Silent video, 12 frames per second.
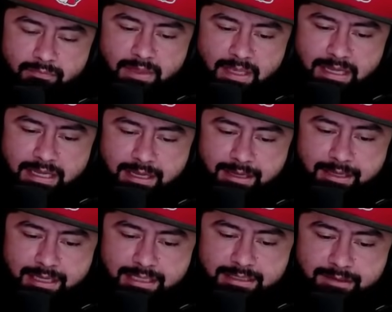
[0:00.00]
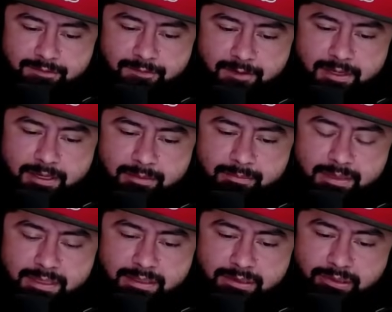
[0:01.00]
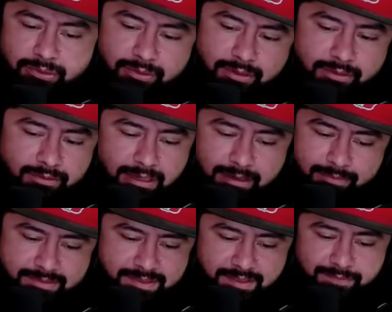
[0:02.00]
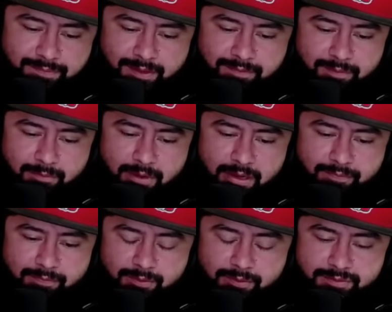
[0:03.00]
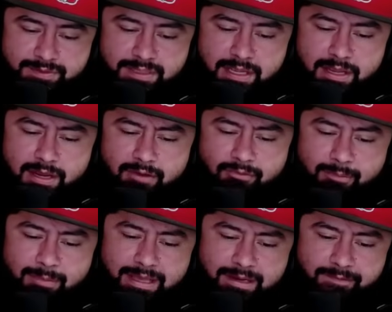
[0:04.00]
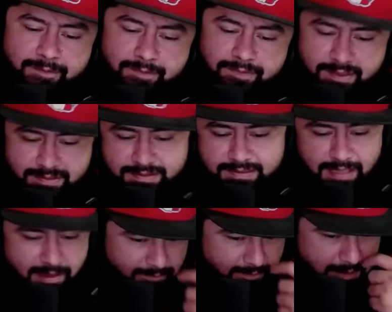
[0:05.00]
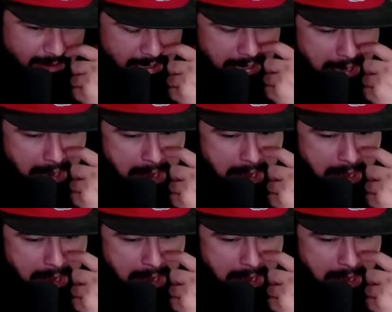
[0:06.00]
then from Luno, obviously Fluffy Waffles. From NF57,